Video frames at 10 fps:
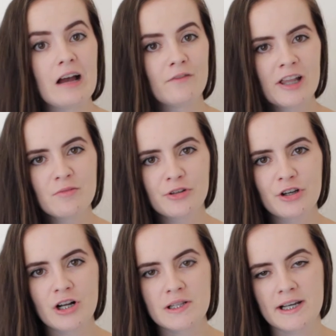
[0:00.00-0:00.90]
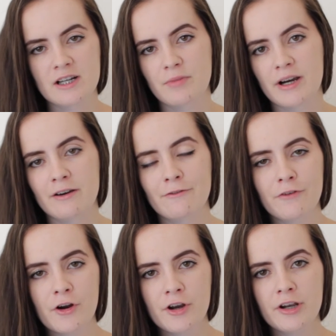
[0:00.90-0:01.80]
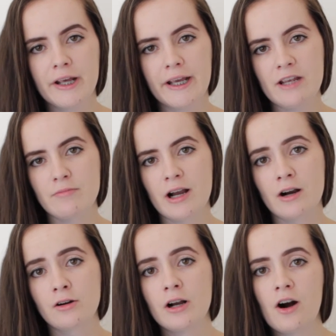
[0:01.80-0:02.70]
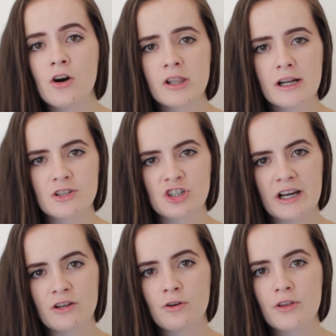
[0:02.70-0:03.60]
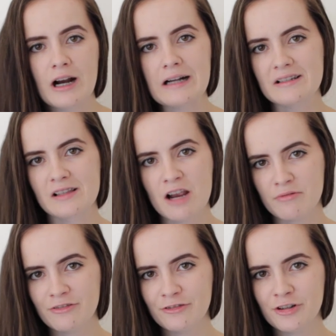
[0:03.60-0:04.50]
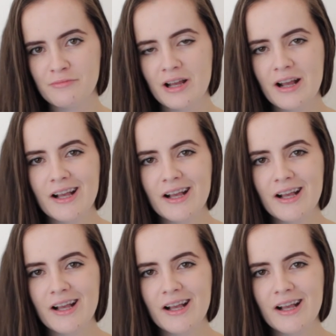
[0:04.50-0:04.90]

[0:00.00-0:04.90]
Available to contact via phone, email, online chat, or the Ask Library form,